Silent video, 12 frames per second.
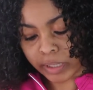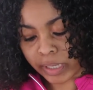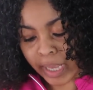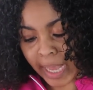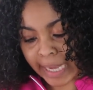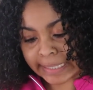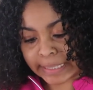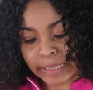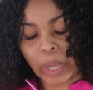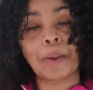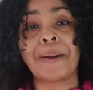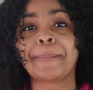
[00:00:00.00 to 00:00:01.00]
Yeah,
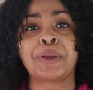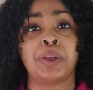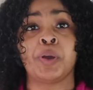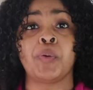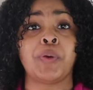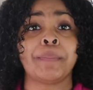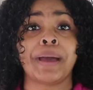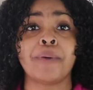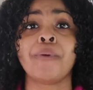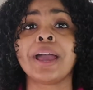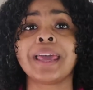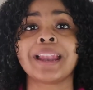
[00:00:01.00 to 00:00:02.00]
so I'm gonna go one by
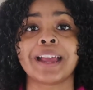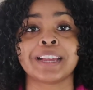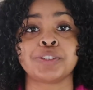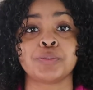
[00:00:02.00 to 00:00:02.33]
one.